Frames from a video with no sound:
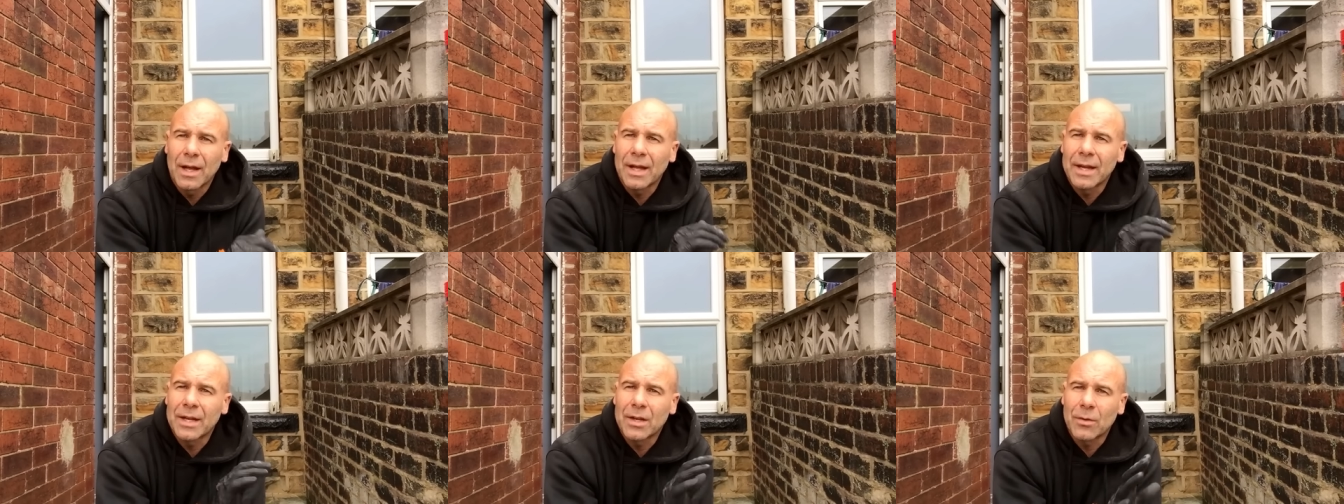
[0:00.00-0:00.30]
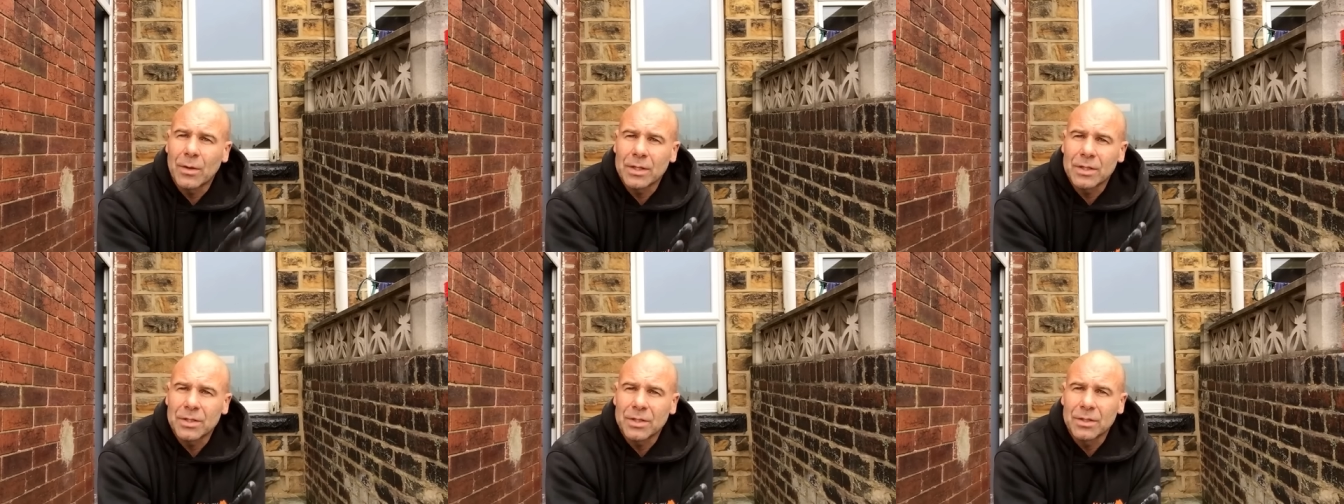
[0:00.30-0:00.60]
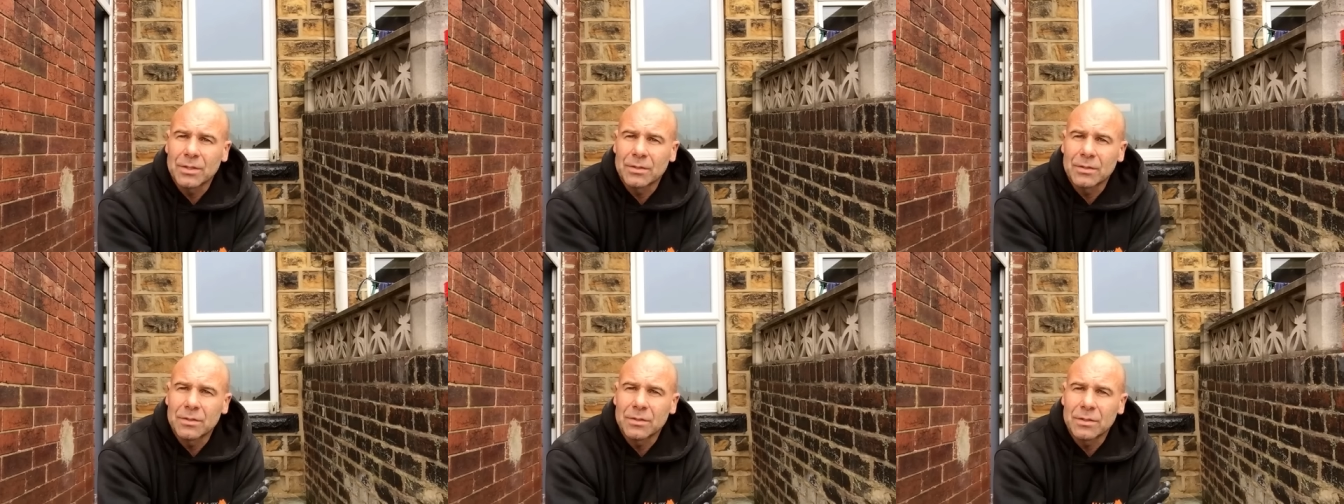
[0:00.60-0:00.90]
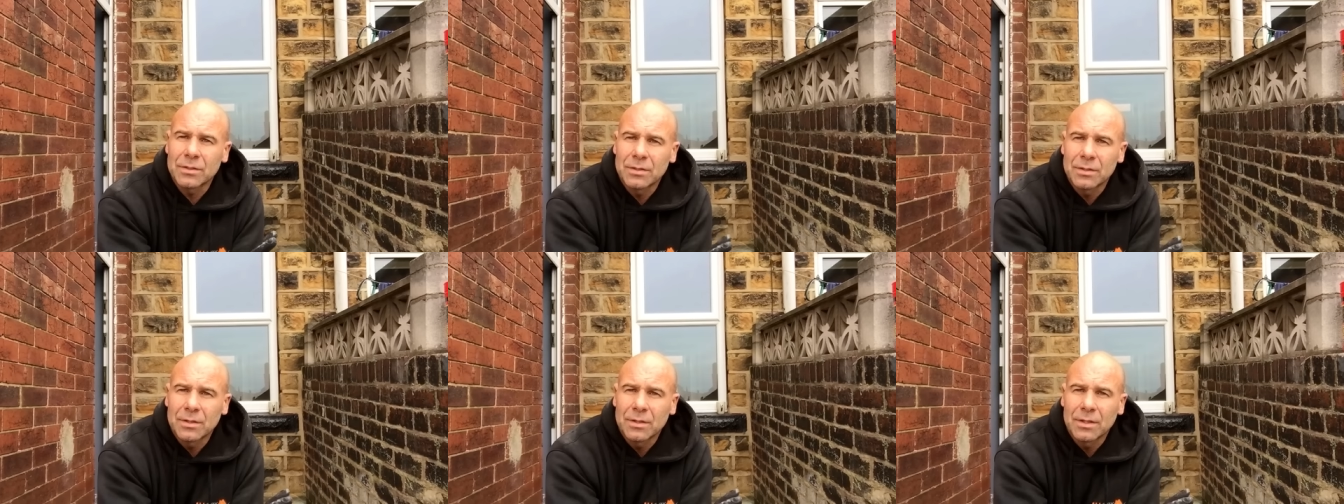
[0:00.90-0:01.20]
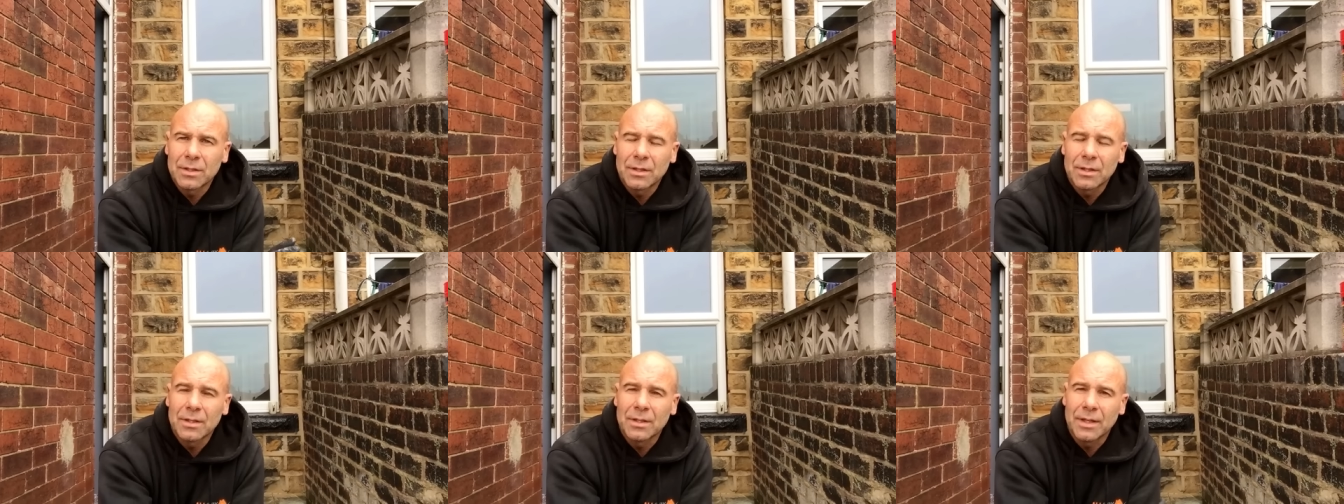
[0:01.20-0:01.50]
any questions,
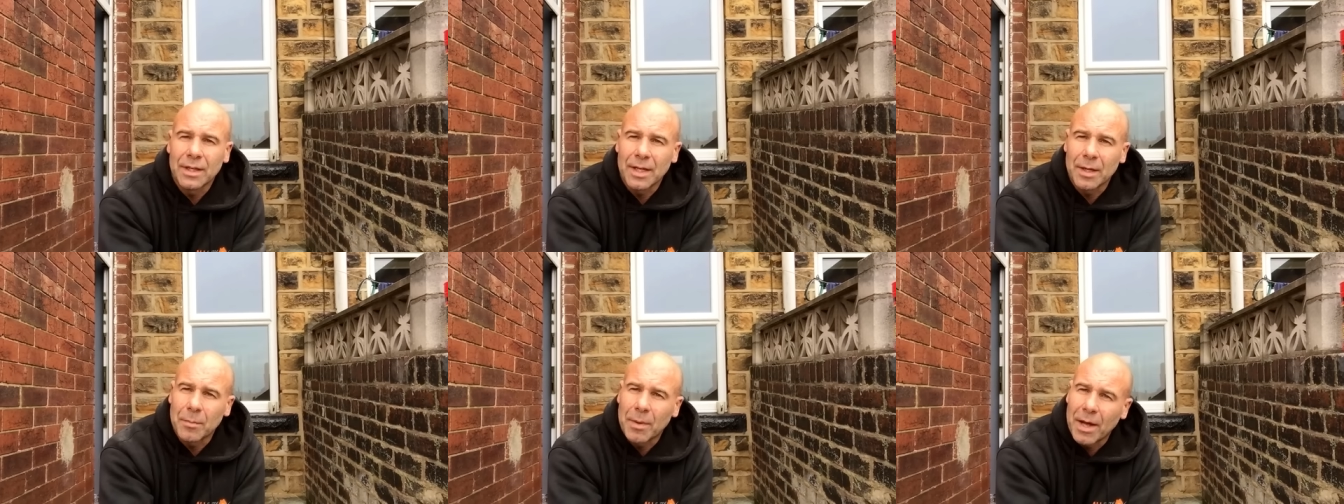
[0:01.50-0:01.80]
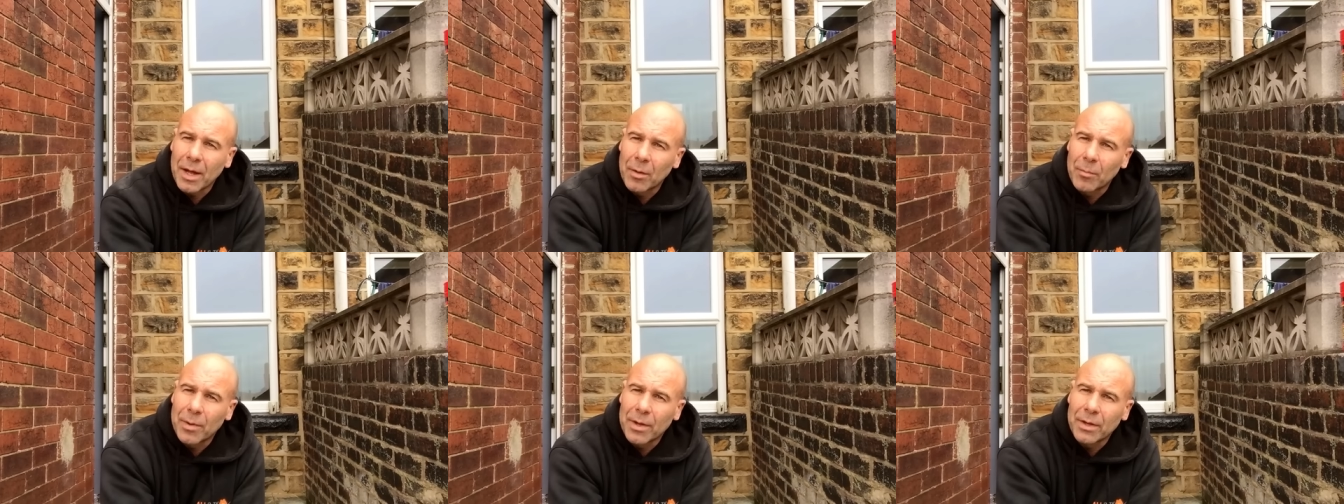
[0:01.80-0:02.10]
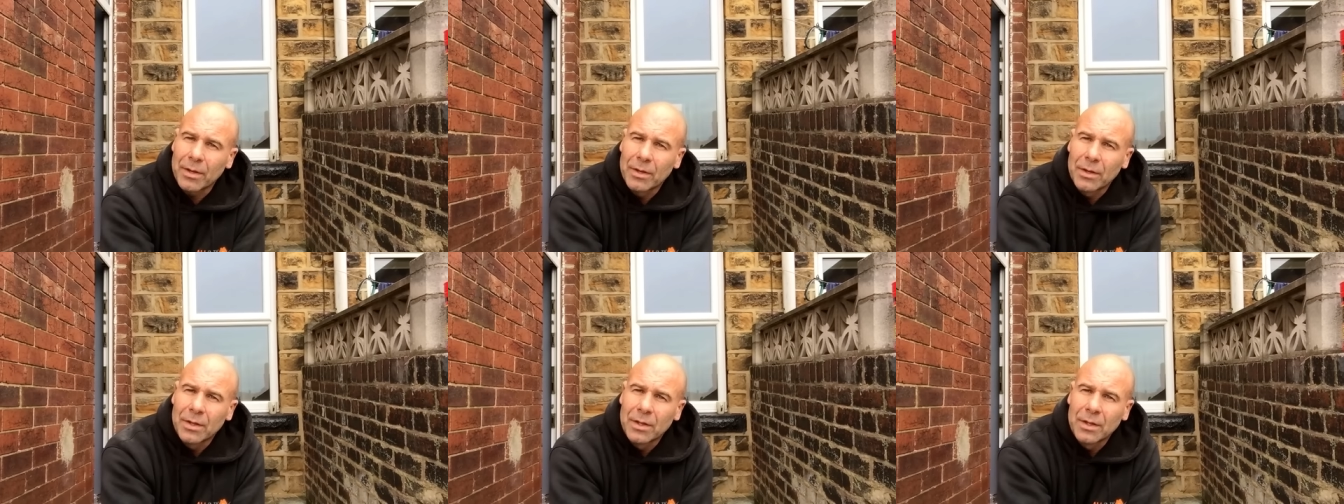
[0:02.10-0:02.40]
email me,